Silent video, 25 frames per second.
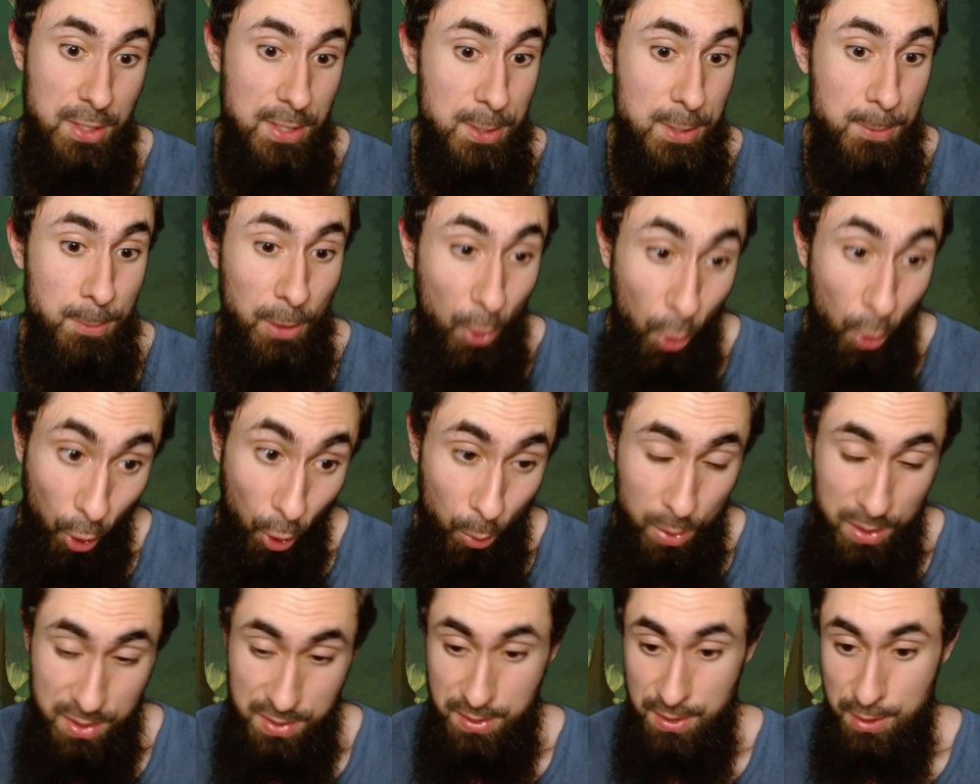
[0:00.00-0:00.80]
Spell
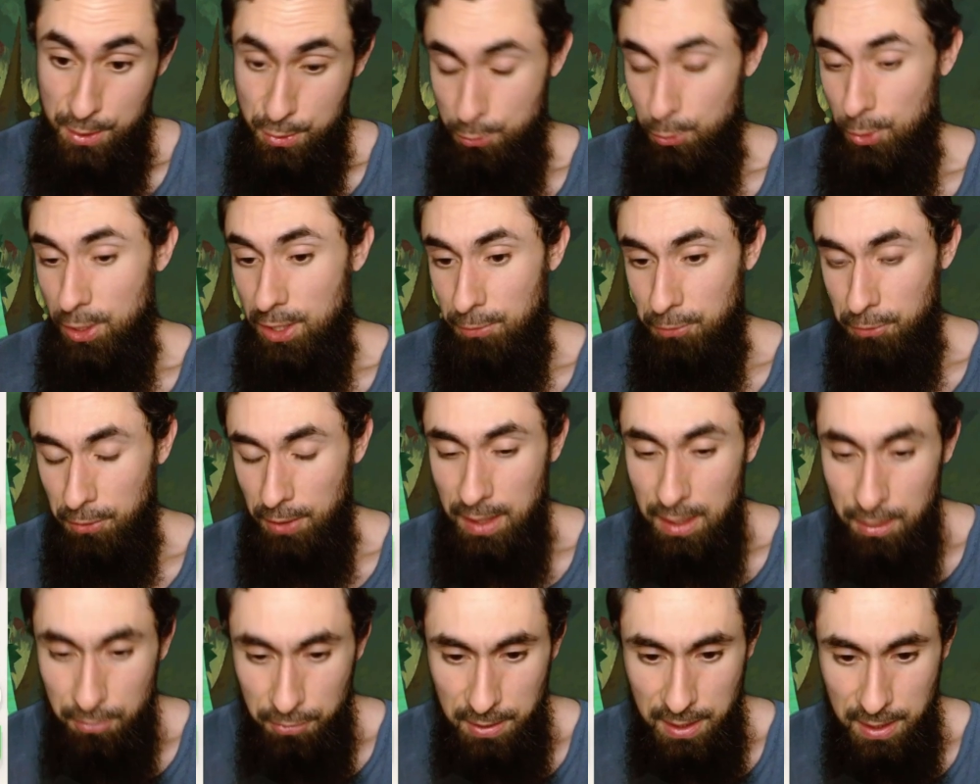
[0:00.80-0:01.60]
always does well for
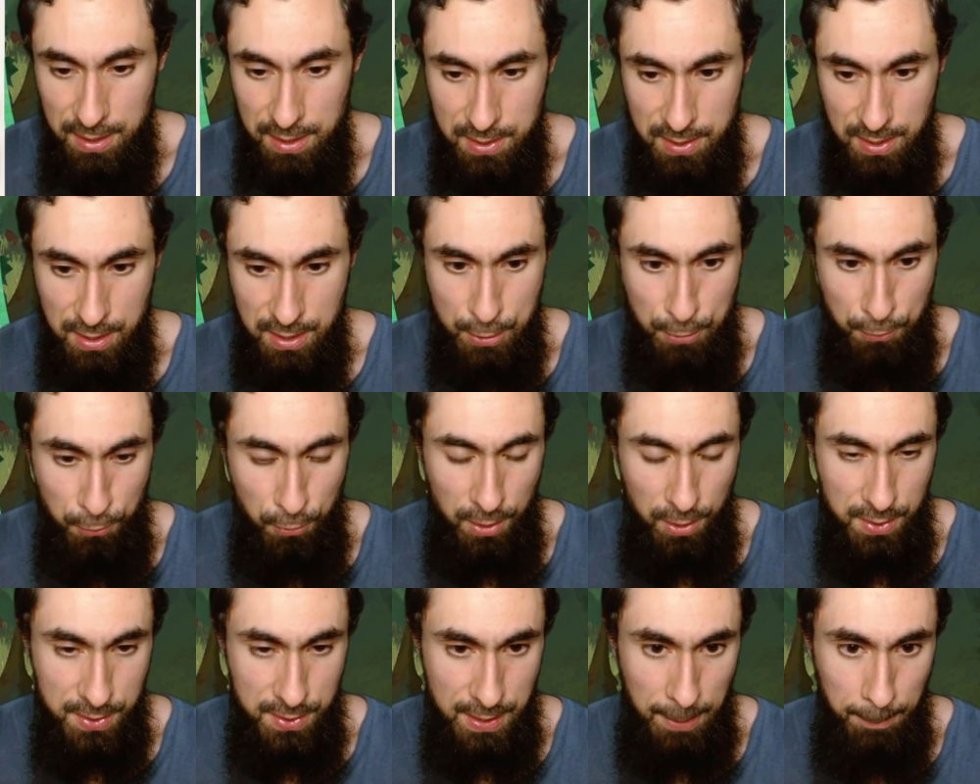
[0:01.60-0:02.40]
AFK stages, for
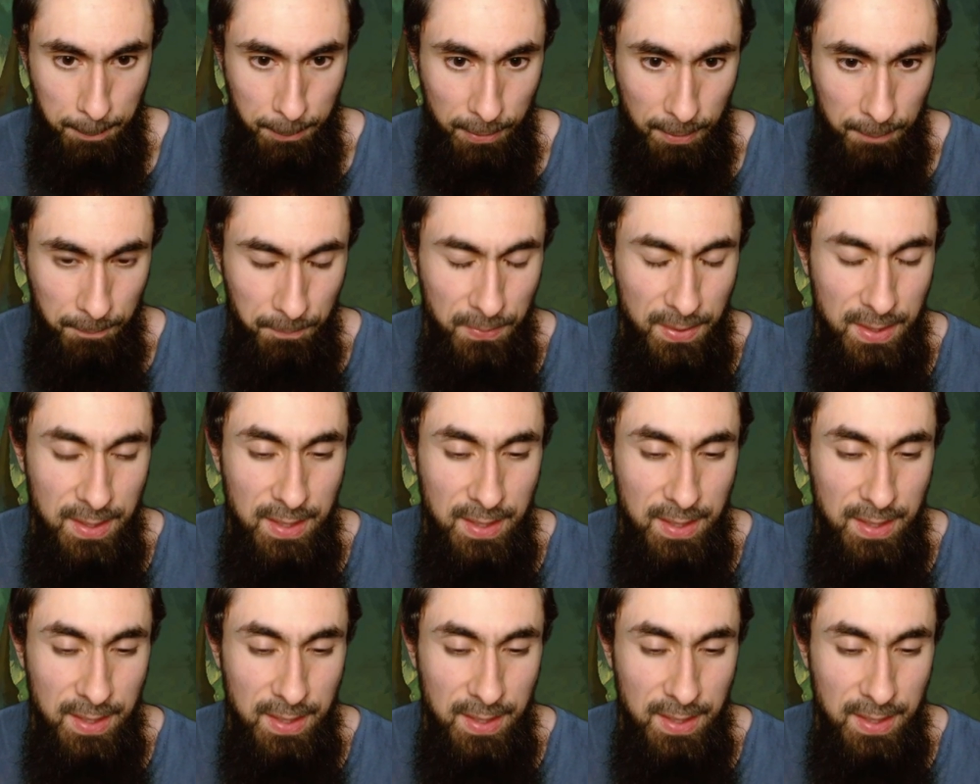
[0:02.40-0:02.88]
example.